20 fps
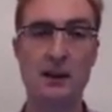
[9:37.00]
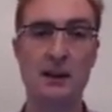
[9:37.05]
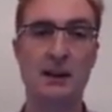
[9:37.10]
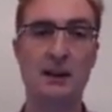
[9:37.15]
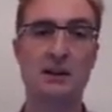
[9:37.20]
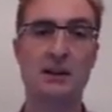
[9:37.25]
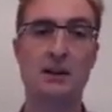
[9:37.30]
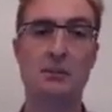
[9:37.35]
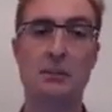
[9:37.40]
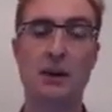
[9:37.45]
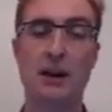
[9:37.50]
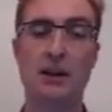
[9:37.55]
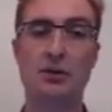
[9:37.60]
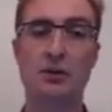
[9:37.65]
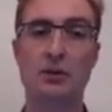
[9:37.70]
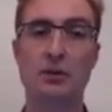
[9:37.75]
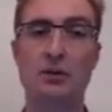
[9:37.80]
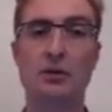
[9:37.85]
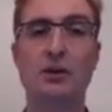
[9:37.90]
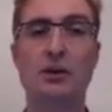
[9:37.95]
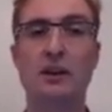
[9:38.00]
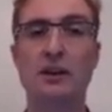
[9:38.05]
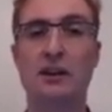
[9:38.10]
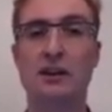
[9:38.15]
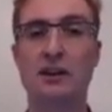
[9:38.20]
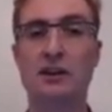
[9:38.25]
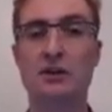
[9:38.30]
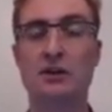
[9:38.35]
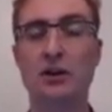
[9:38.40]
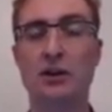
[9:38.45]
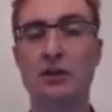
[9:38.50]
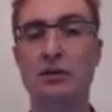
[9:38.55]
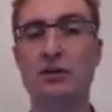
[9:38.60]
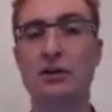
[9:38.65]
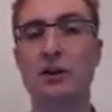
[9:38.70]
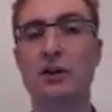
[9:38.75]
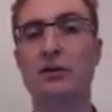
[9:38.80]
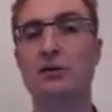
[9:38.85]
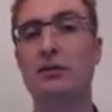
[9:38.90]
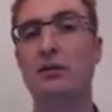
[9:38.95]
to make sure that it's not full
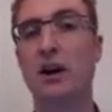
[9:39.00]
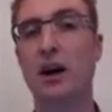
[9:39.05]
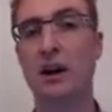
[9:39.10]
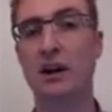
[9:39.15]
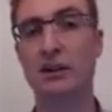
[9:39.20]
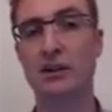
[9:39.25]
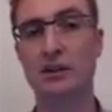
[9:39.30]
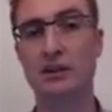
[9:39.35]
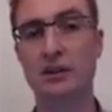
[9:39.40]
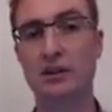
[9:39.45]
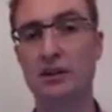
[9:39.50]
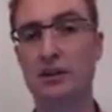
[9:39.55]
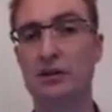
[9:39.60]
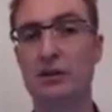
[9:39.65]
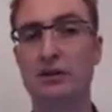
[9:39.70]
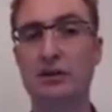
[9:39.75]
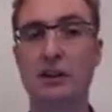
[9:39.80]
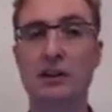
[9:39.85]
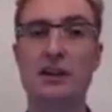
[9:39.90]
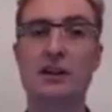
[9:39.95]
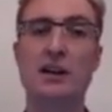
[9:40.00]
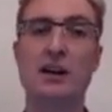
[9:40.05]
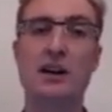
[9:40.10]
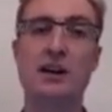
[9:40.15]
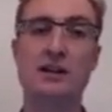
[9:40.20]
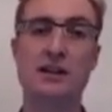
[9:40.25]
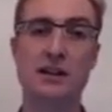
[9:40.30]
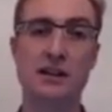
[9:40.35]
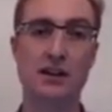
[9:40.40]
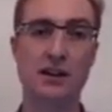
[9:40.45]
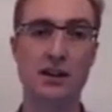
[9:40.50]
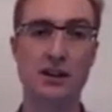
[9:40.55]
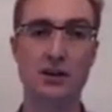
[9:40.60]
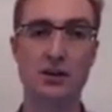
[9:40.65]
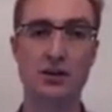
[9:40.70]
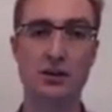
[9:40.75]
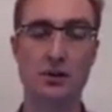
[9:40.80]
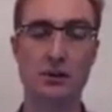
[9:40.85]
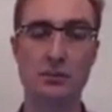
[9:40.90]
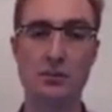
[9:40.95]
of viruses or other nasty things you
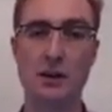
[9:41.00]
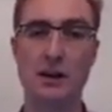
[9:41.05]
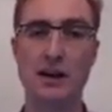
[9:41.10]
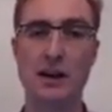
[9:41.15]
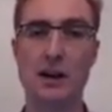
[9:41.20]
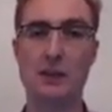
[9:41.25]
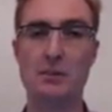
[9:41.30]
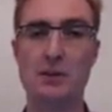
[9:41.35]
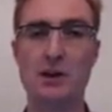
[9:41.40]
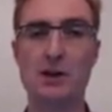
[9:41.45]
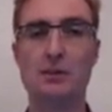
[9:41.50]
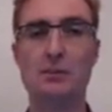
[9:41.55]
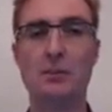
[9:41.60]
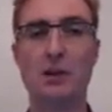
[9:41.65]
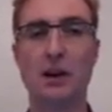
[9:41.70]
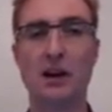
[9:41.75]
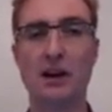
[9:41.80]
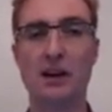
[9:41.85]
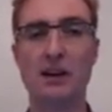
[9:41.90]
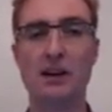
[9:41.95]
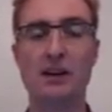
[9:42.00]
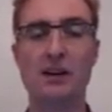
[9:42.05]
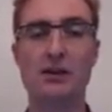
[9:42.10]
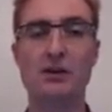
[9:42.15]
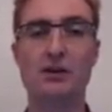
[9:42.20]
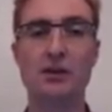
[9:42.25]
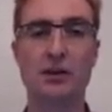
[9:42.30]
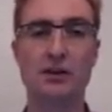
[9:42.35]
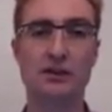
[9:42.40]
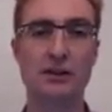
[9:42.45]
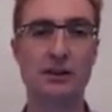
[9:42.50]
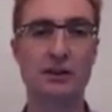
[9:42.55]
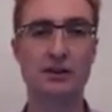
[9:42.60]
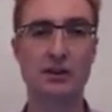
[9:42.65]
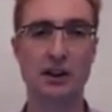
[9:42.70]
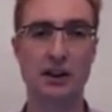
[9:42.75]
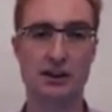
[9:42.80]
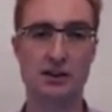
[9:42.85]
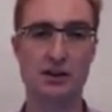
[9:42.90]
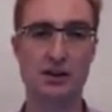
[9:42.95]
can pick up just by surfing
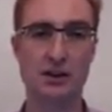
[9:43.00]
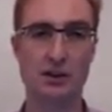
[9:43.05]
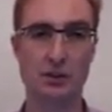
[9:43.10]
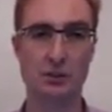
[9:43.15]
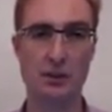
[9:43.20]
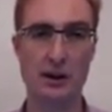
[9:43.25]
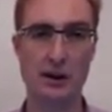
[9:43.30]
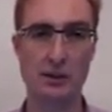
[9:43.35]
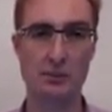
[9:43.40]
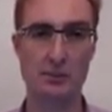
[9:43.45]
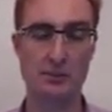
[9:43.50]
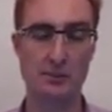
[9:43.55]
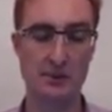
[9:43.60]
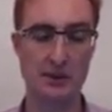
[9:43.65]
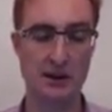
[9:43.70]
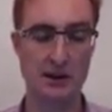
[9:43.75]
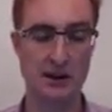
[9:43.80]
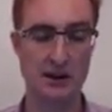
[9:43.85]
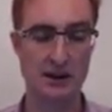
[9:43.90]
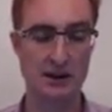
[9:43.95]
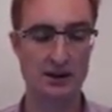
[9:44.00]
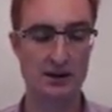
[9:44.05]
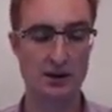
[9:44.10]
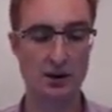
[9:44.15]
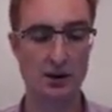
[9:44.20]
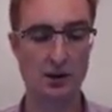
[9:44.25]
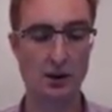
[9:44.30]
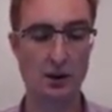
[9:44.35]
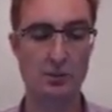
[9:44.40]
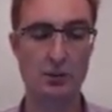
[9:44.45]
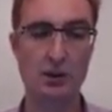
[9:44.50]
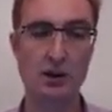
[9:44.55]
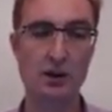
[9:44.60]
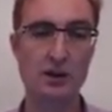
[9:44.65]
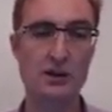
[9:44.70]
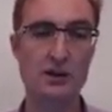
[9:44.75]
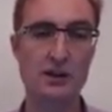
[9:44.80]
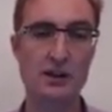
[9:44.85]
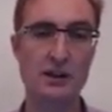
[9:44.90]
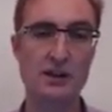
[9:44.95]
sites on the web. So a
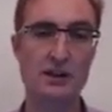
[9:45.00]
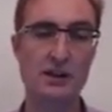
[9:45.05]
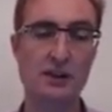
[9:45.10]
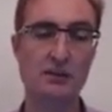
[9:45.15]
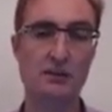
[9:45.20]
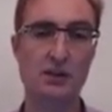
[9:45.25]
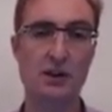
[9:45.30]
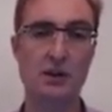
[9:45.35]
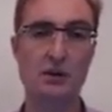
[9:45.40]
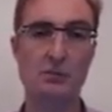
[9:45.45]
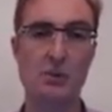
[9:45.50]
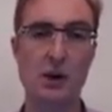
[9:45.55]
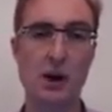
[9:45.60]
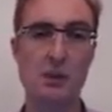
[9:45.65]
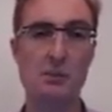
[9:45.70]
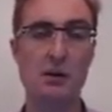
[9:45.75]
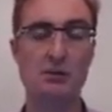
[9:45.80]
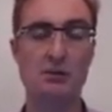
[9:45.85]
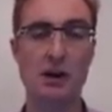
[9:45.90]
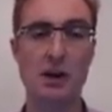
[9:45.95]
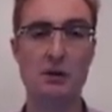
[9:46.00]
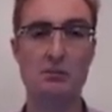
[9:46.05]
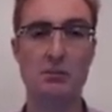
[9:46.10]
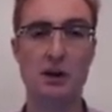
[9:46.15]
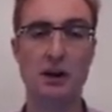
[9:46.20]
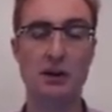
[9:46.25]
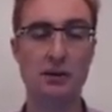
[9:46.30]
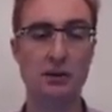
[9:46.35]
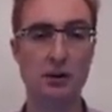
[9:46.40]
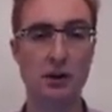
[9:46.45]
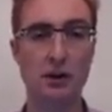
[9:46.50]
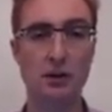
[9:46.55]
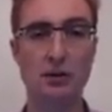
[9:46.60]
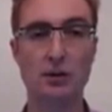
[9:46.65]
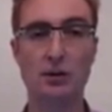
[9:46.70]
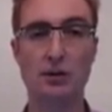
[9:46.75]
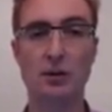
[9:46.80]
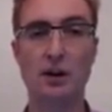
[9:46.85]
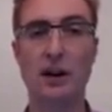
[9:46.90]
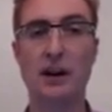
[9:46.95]
proxy is something that might be run by your
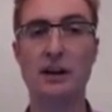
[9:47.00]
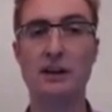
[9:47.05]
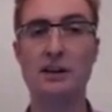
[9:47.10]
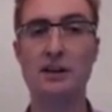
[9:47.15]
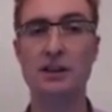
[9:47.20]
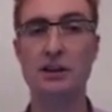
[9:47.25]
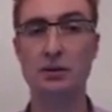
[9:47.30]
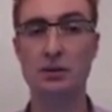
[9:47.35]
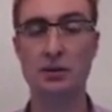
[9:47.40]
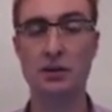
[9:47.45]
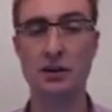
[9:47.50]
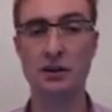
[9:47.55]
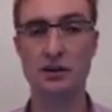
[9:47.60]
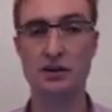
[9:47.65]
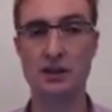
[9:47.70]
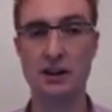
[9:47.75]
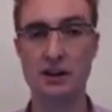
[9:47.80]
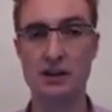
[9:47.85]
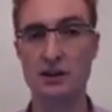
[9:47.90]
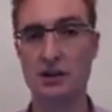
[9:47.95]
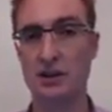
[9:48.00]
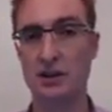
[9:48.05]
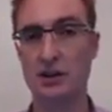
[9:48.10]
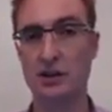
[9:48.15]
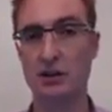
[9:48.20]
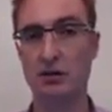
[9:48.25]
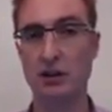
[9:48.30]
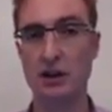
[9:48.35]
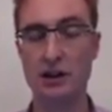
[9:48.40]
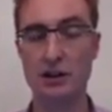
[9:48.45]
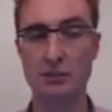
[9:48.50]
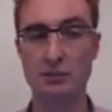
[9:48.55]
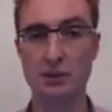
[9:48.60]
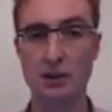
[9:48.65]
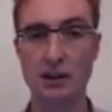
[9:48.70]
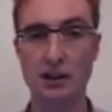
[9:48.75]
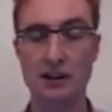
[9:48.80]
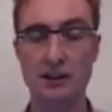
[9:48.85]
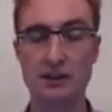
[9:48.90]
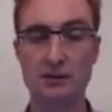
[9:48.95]
local IT organization in your
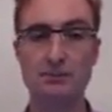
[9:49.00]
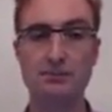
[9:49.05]
enterprise.